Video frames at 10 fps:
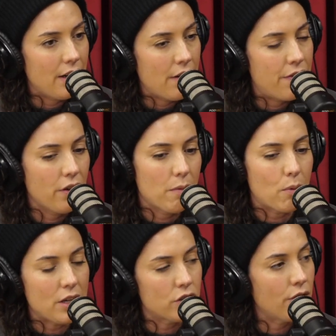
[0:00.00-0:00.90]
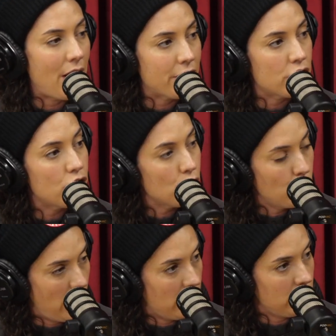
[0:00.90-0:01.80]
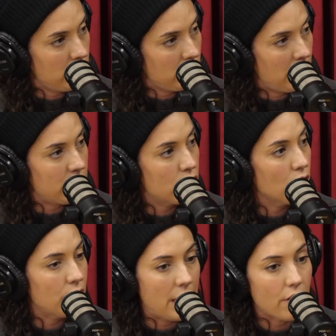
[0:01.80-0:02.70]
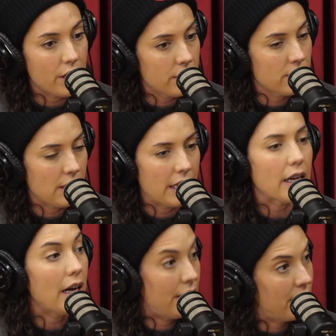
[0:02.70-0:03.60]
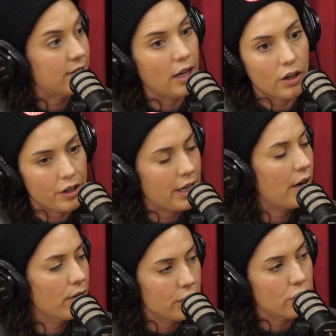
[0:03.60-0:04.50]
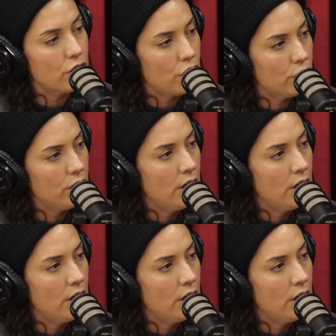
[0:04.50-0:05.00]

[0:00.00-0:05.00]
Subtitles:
feel the pressure of having to do well in certain areas. Like the Cellar, you can't really do new.